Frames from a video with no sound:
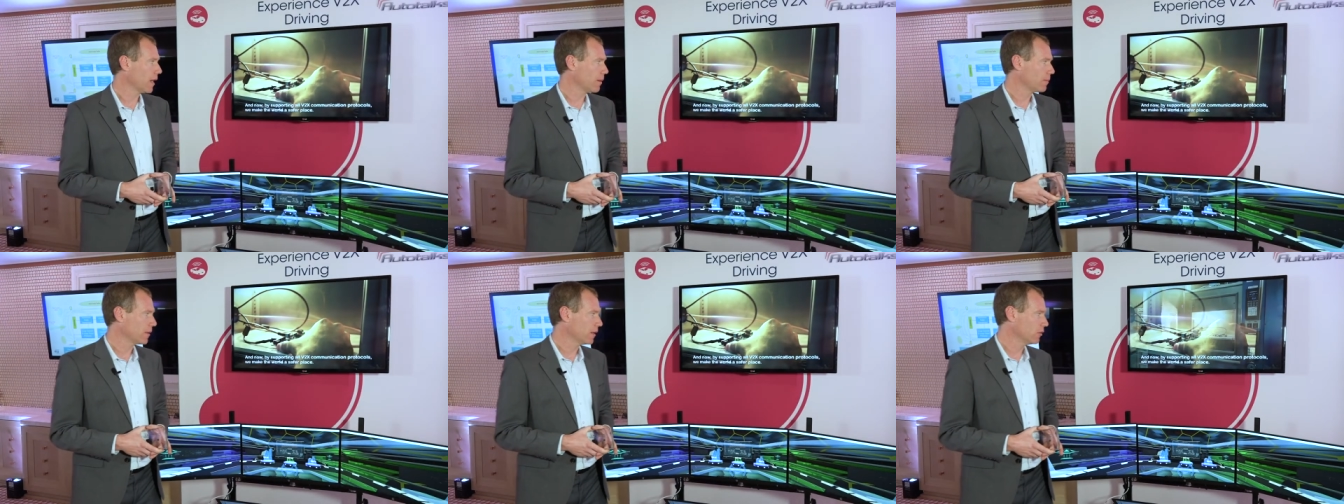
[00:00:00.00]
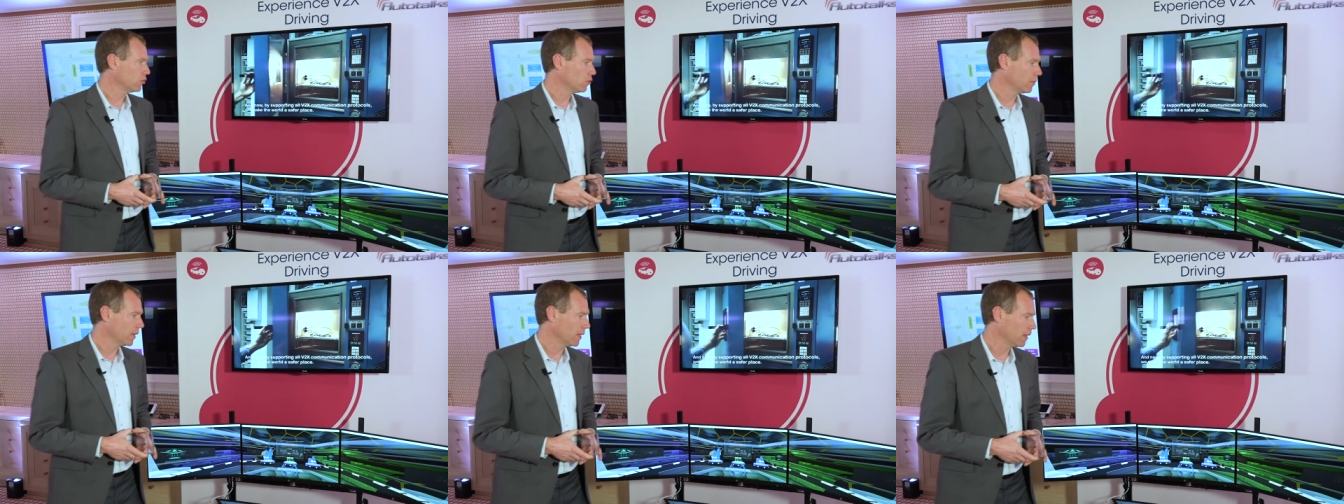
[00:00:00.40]
happy
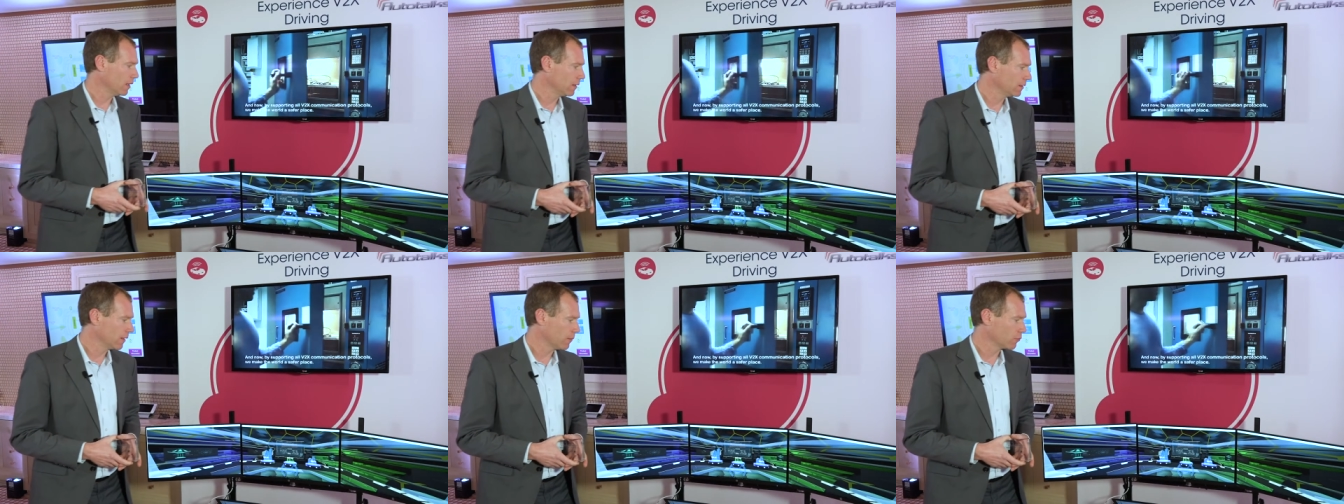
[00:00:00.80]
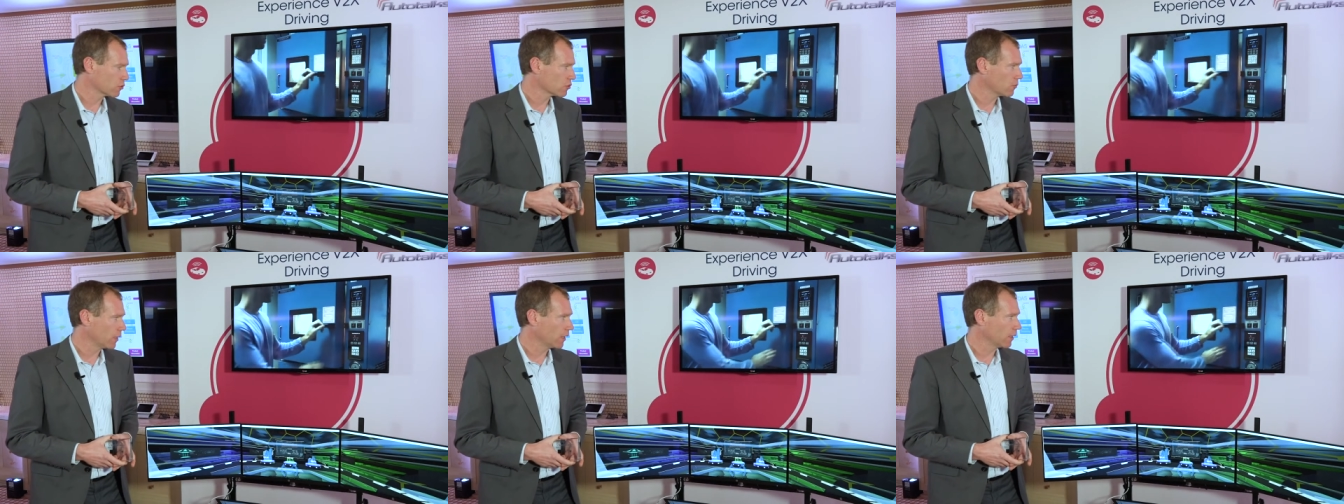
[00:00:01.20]
to be
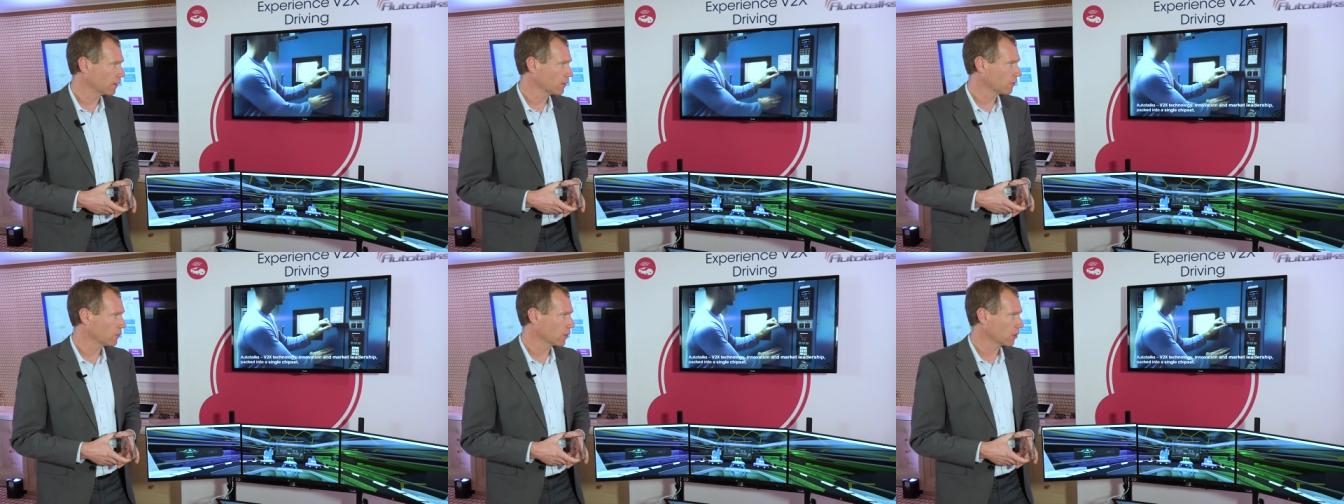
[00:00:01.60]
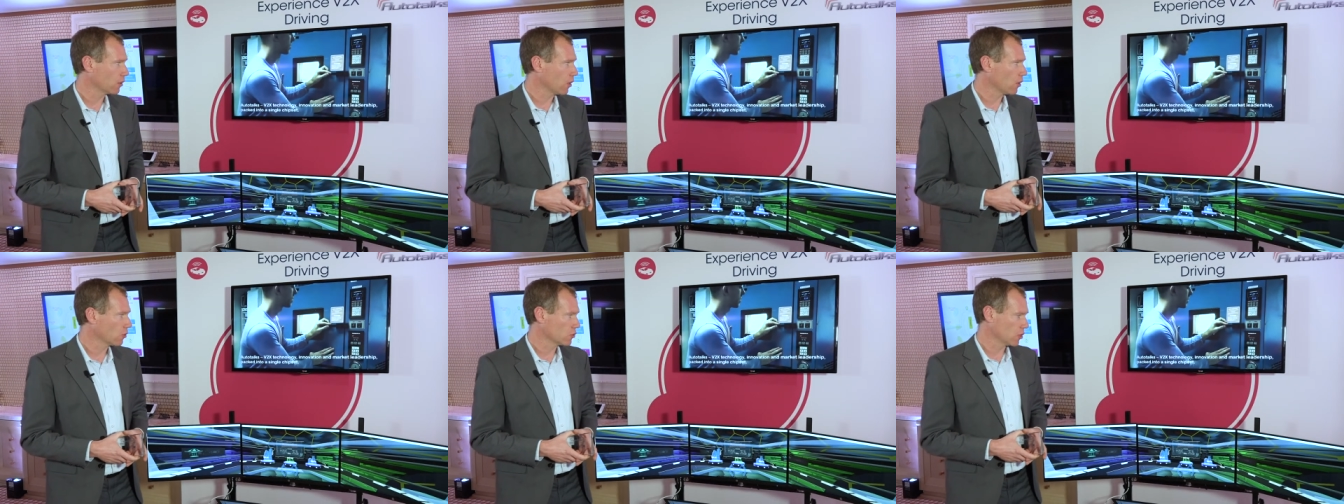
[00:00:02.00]
demonstrating this
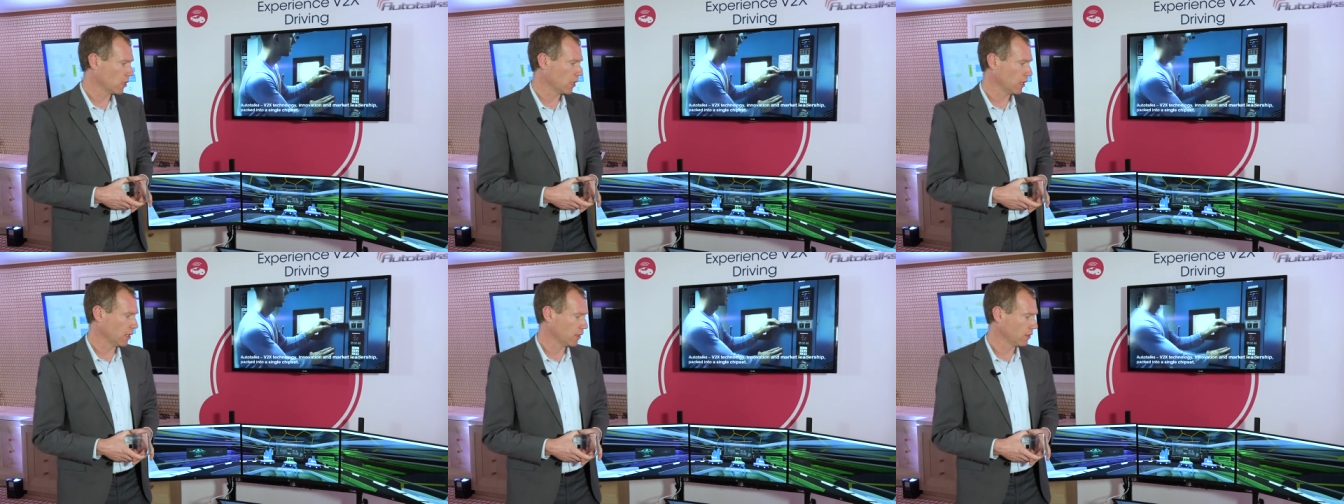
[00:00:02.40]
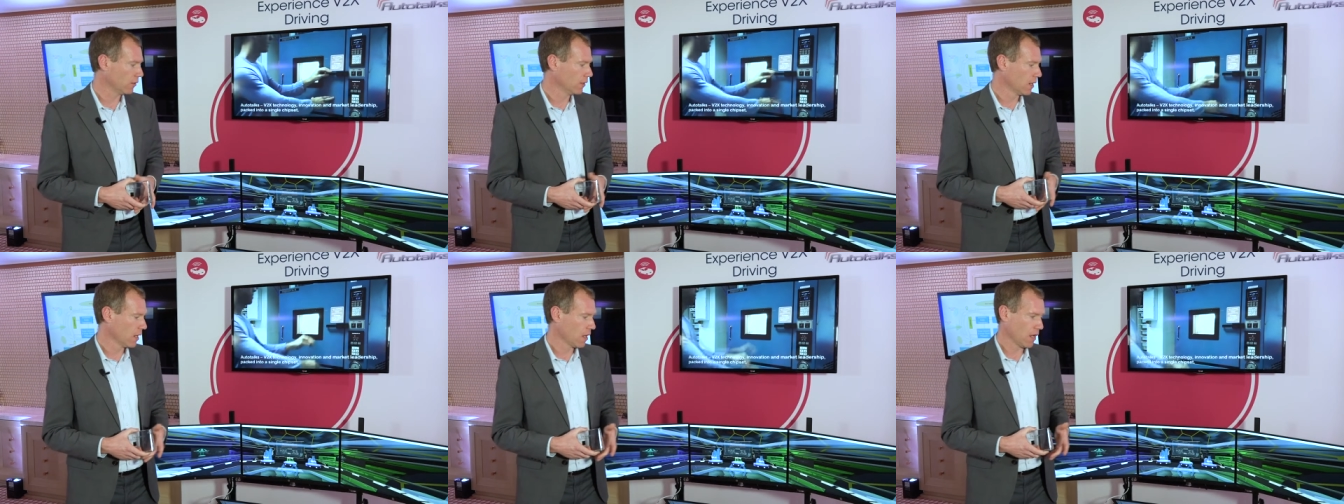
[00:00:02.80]
technology
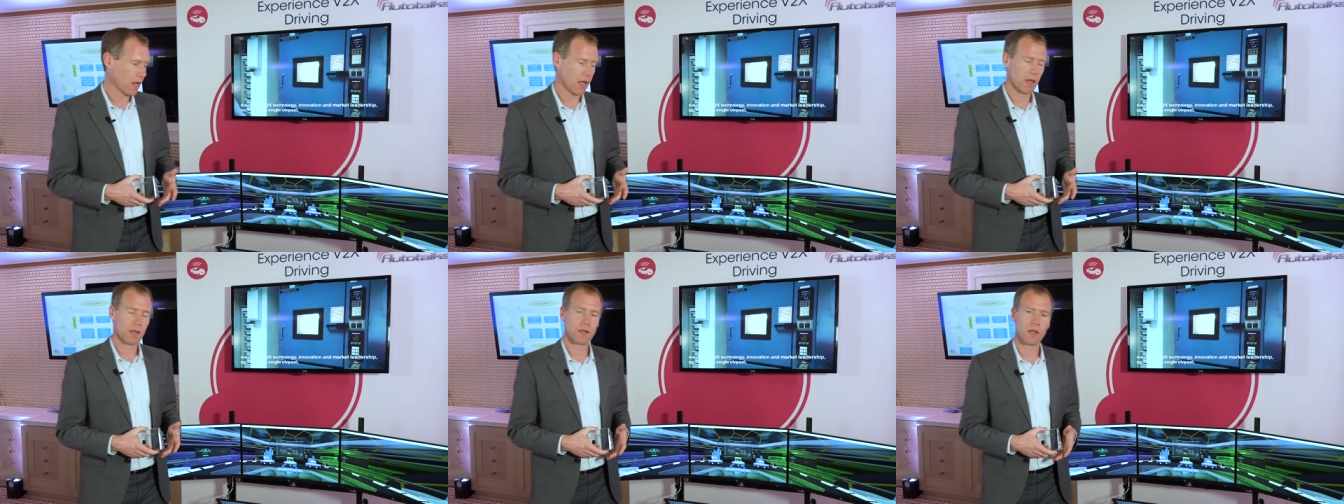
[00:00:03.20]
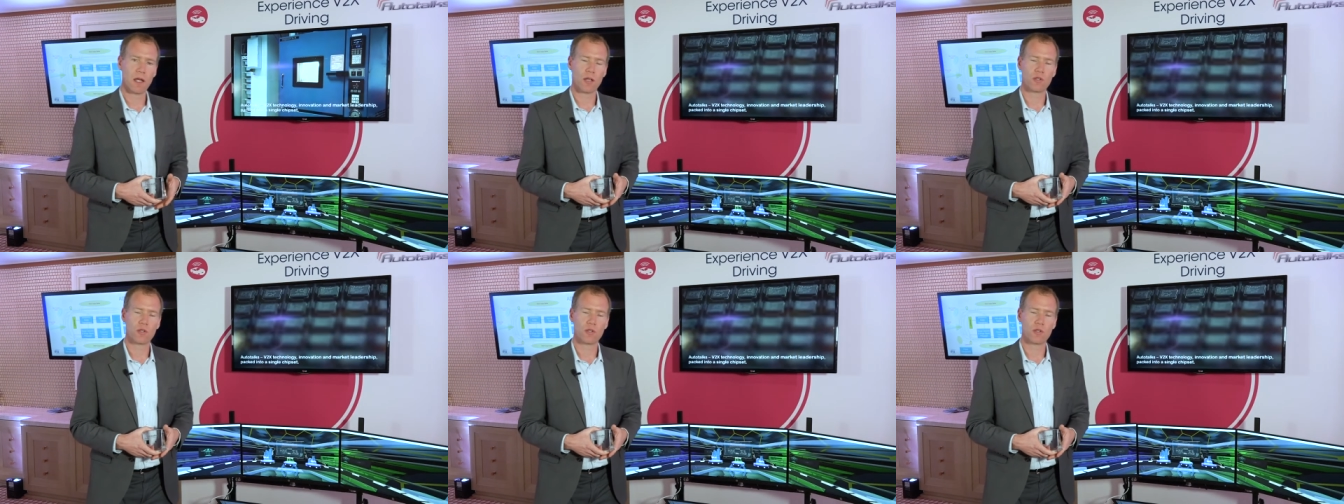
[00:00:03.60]
here and,